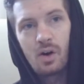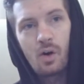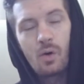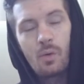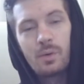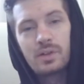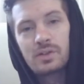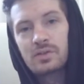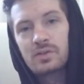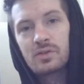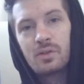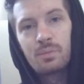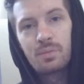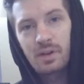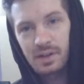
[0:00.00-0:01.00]
Always
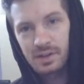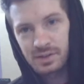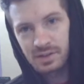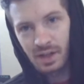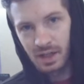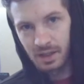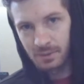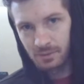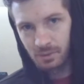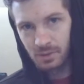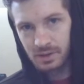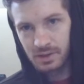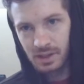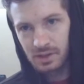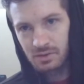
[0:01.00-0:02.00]
super excited for
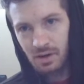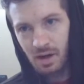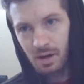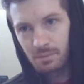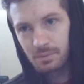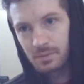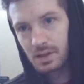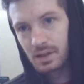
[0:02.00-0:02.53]
when they drop.